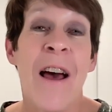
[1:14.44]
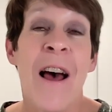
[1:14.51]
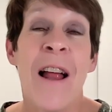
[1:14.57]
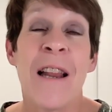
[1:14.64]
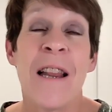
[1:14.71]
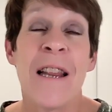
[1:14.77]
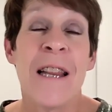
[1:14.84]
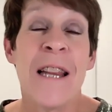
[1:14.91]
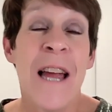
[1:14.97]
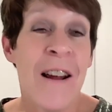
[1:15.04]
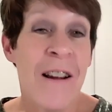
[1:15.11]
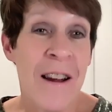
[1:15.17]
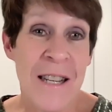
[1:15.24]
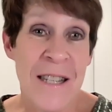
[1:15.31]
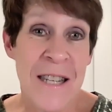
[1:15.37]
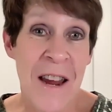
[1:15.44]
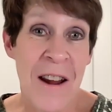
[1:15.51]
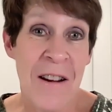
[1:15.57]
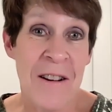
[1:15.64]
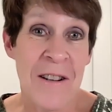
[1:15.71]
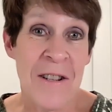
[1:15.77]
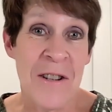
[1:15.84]
hilarious
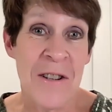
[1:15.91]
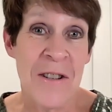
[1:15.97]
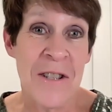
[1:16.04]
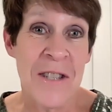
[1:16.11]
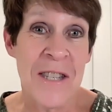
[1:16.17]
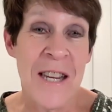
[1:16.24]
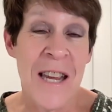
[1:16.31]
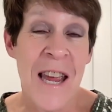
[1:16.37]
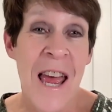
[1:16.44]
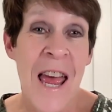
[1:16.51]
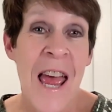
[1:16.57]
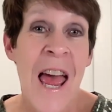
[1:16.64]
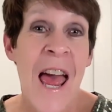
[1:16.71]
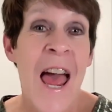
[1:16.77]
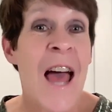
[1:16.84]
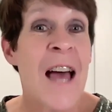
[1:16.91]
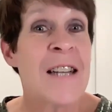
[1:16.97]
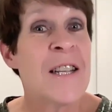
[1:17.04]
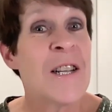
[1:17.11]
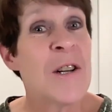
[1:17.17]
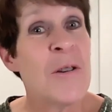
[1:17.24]
characters, has a